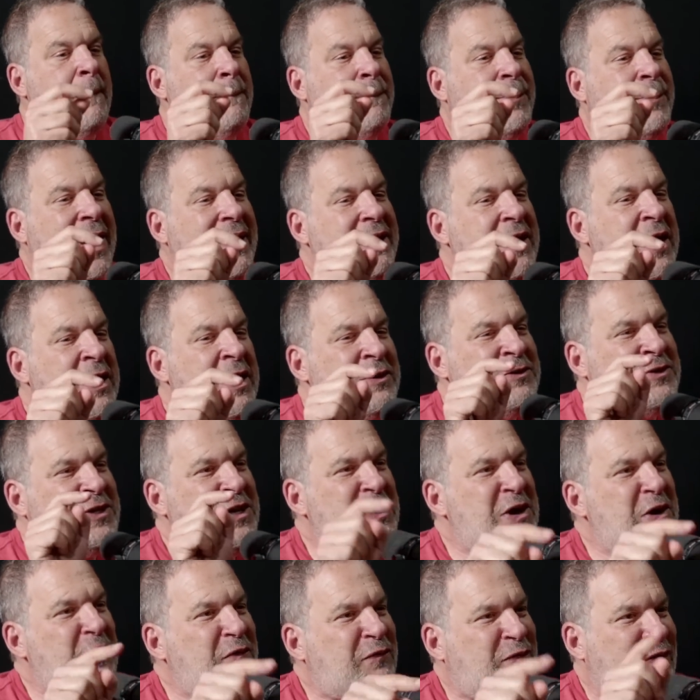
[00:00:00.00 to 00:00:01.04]
But
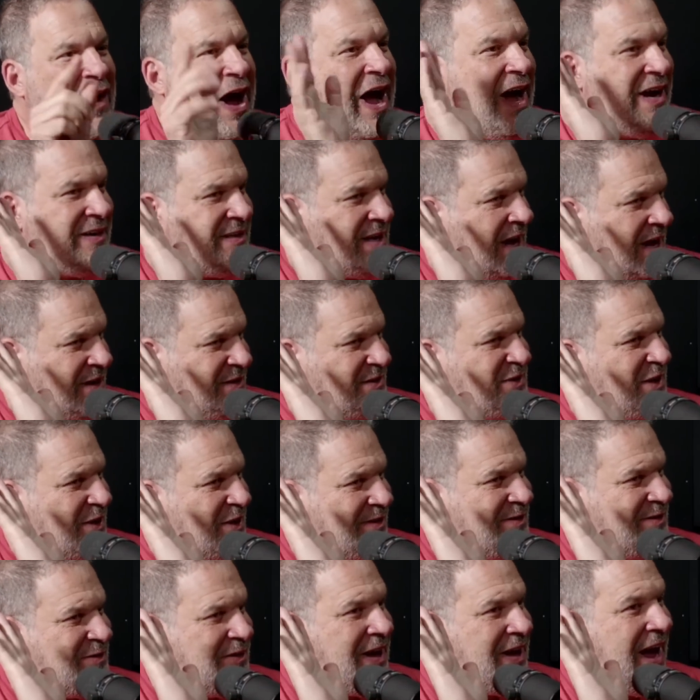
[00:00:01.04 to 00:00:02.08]
do you find,
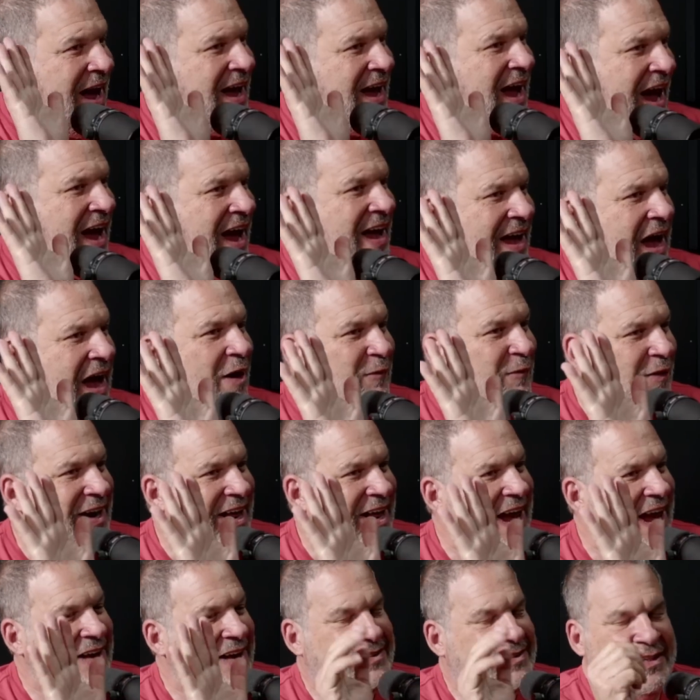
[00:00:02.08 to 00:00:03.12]
I want to
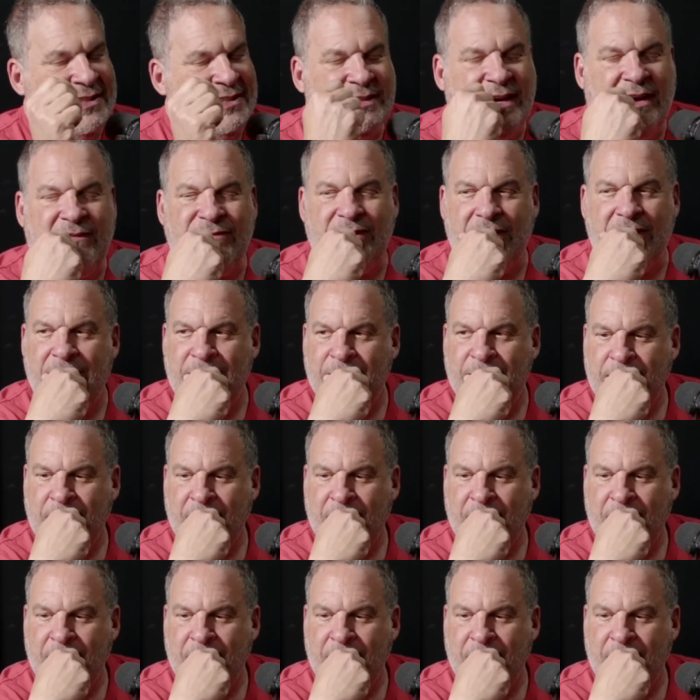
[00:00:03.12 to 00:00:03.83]
ask this of you,